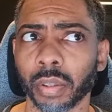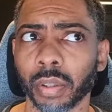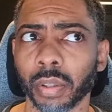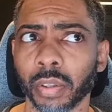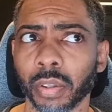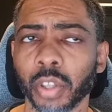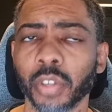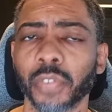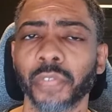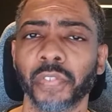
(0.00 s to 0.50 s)

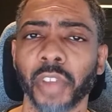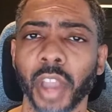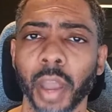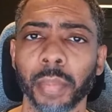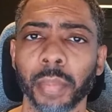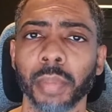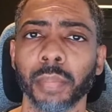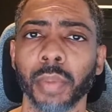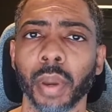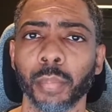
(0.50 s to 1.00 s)
this
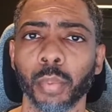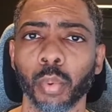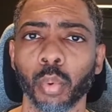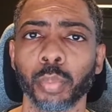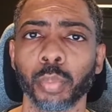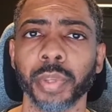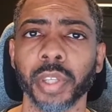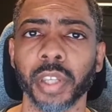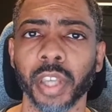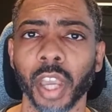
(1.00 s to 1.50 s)
family member would
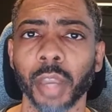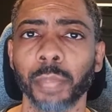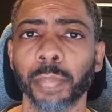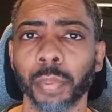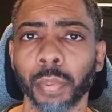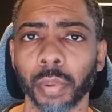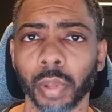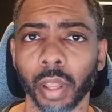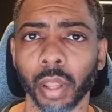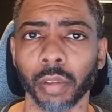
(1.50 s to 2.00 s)
be
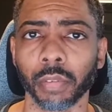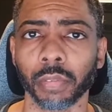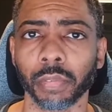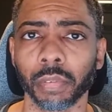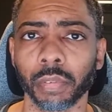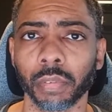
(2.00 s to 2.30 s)
capable of.